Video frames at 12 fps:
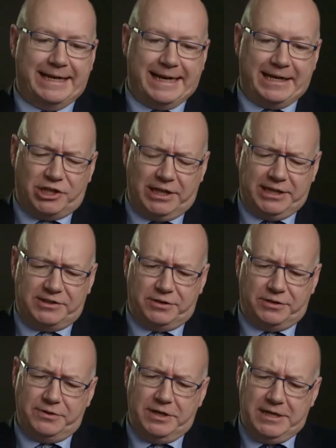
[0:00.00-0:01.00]
actually
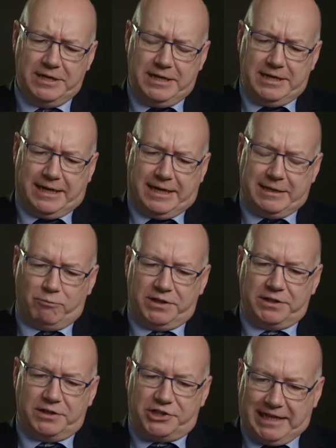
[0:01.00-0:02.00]
sort of, I think
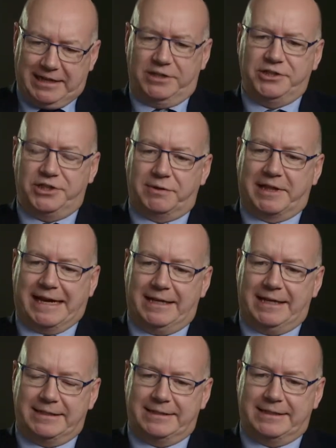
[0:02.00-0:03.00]
one of the challenges with
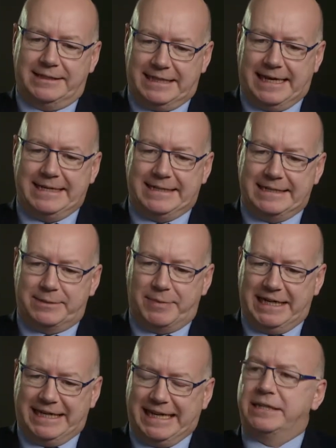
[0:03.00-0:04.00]
that to date has
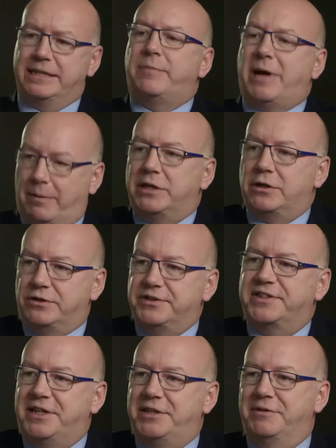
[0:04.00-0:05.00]
been getting the public on
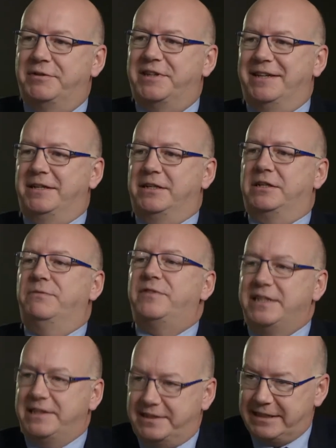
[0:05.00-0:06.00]
side with that,
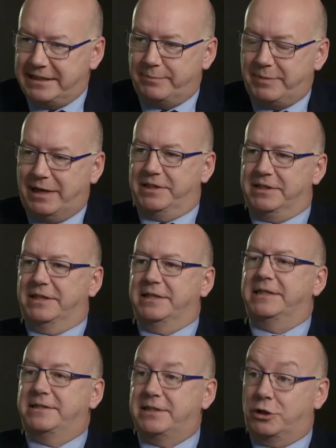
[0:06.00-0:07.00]
convincing the public that
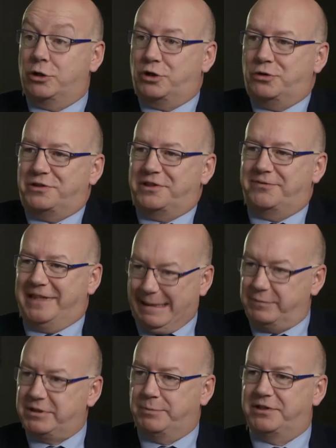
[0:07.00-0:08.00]
this is a good cause for
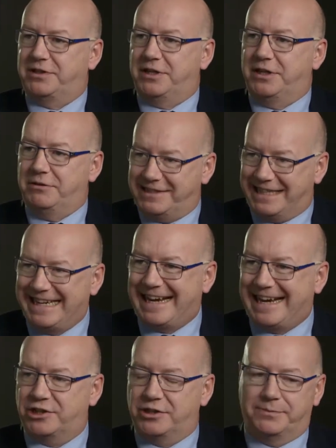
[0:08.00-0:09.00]
them to pursue and take
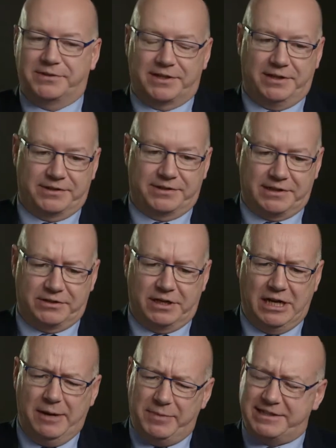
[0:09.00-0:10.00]
action themselves, etc.
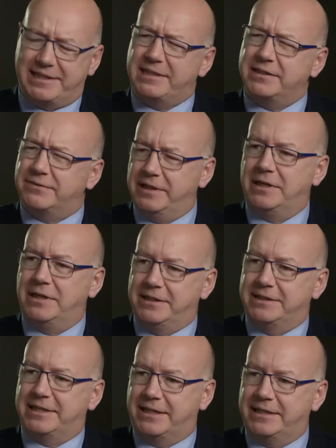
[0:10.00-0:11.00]
But it does feel
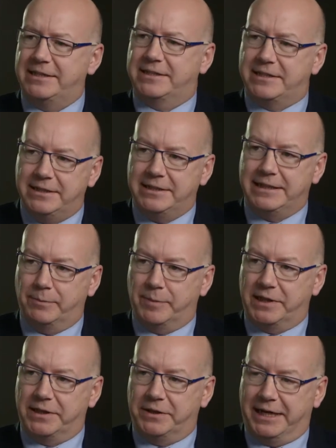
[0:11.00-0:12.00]
like the tide has turned a little
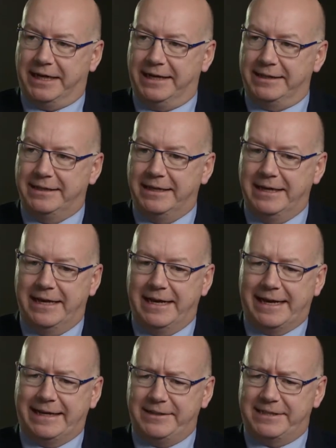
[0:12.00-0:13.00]
bit on that.
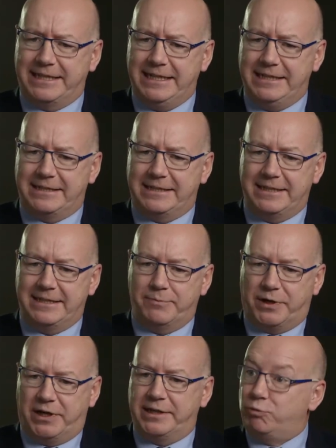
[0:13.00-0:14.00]
And indeed,
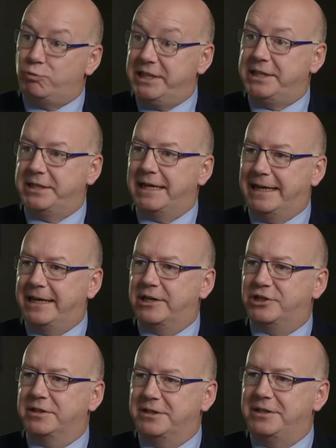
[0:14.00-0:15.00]
Biden winning the
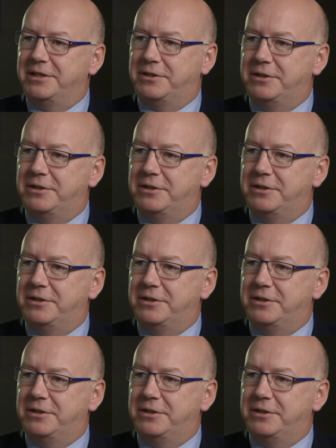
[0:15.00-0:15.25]
election,